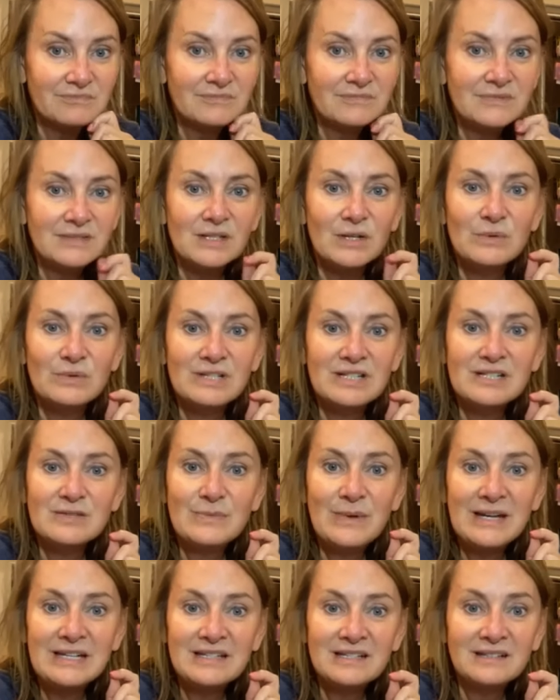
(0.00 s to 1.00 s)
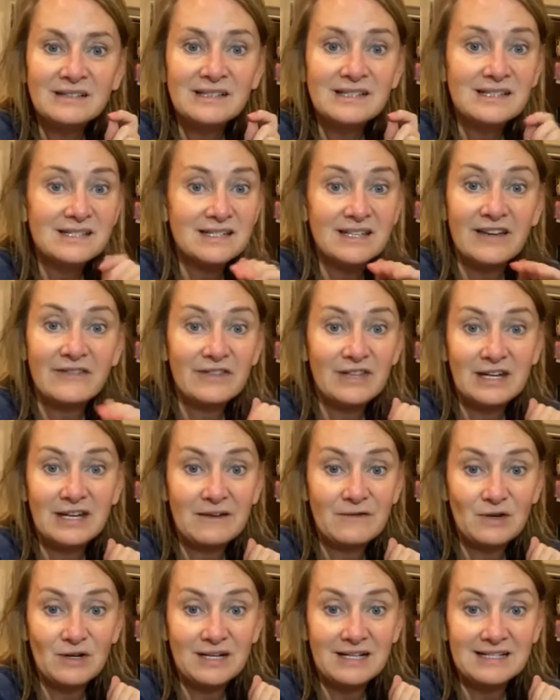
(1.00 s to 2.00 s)
which is basically stuff that never
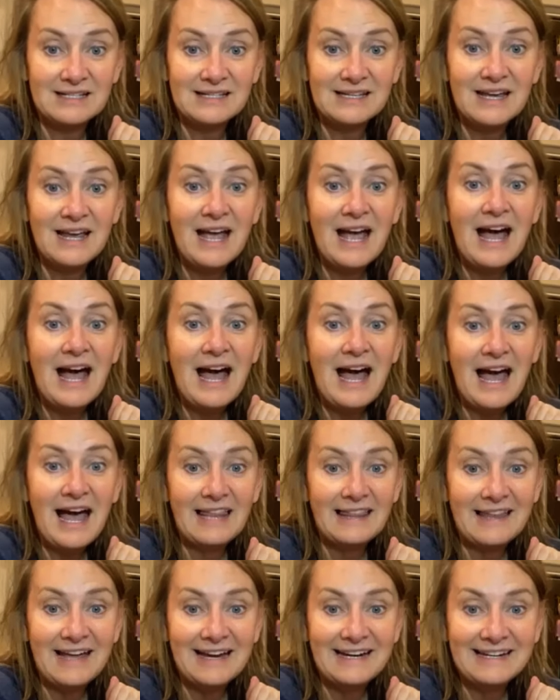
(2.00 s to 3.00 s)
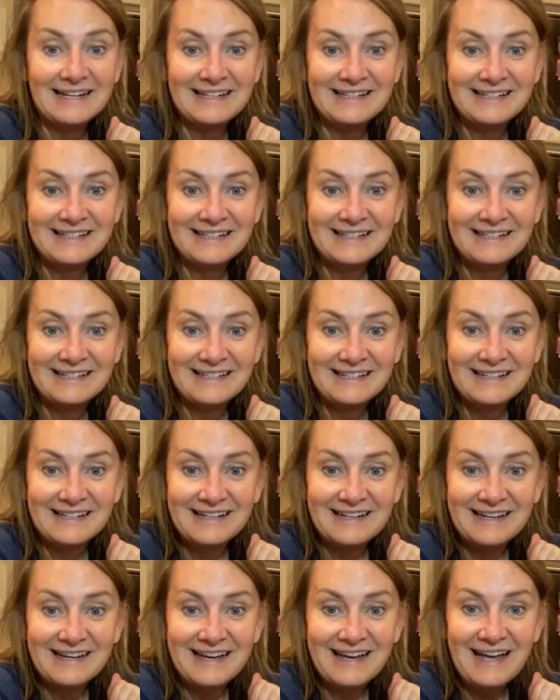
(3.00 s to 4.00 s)
gets highlighted.
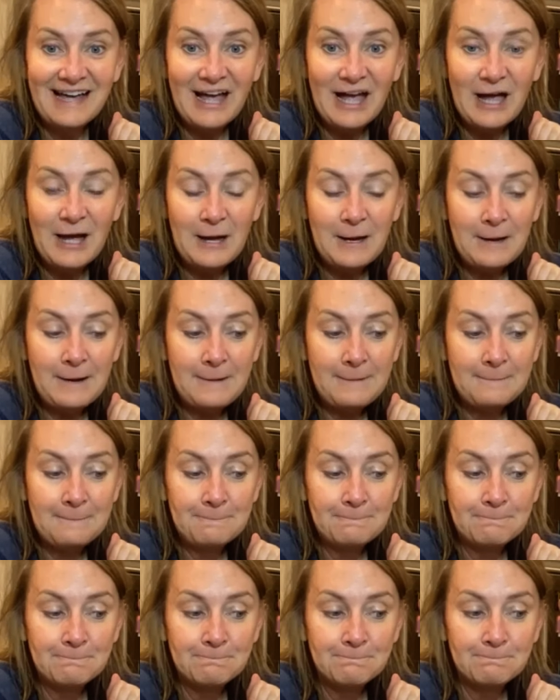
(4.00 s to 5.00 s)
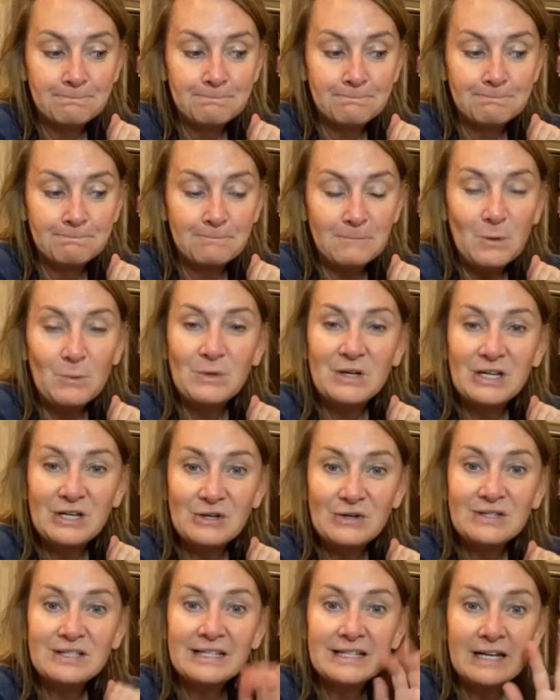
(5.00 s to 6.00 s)
Um, we
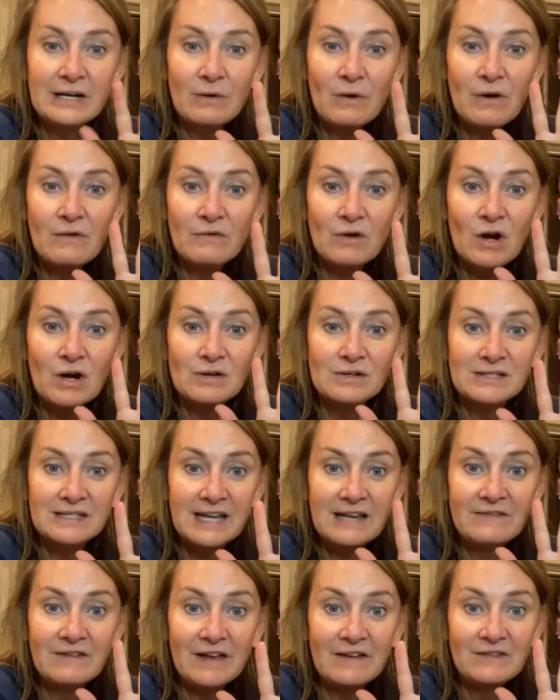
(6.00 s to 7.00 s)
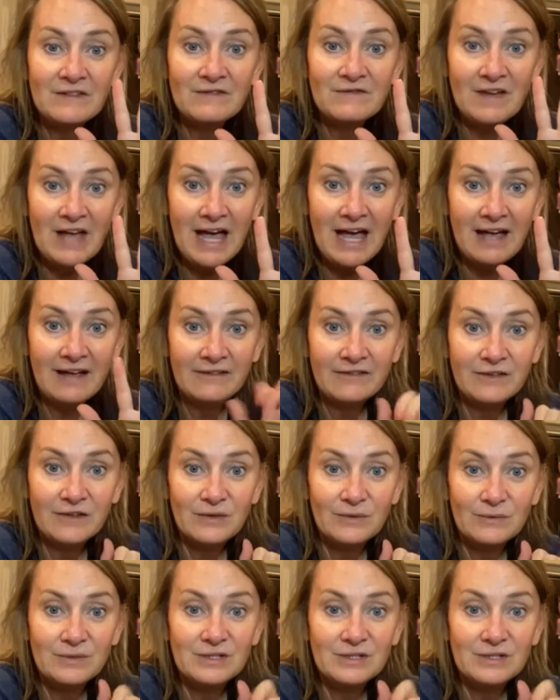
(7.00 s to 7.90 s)
usually go over our Safe Haven 5, which is